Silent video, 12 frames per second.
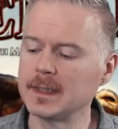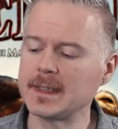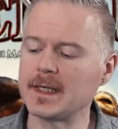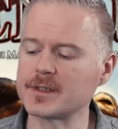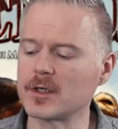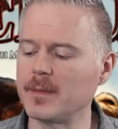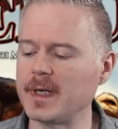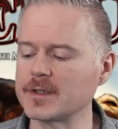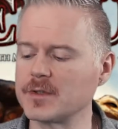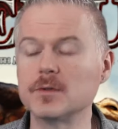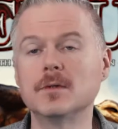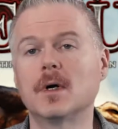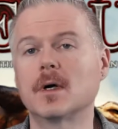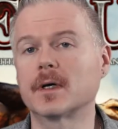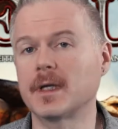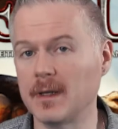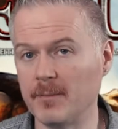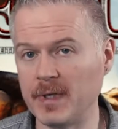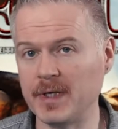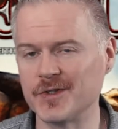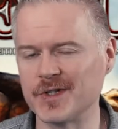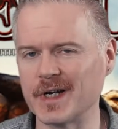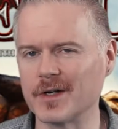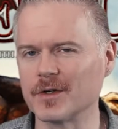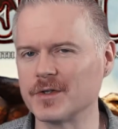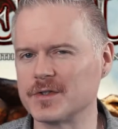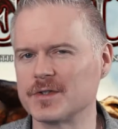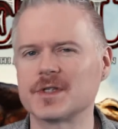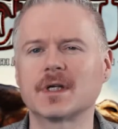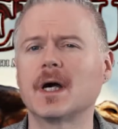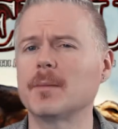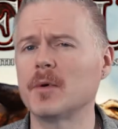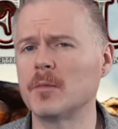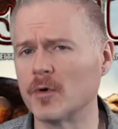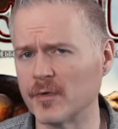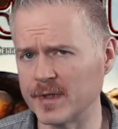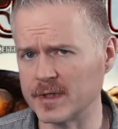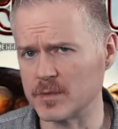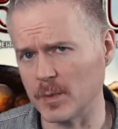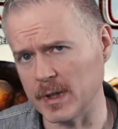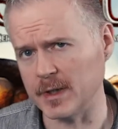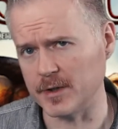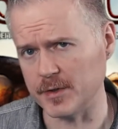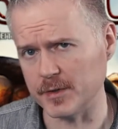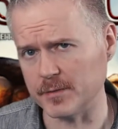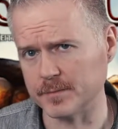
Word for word: Now let's go back to our campaign tracker because there's a couple more things we need to do.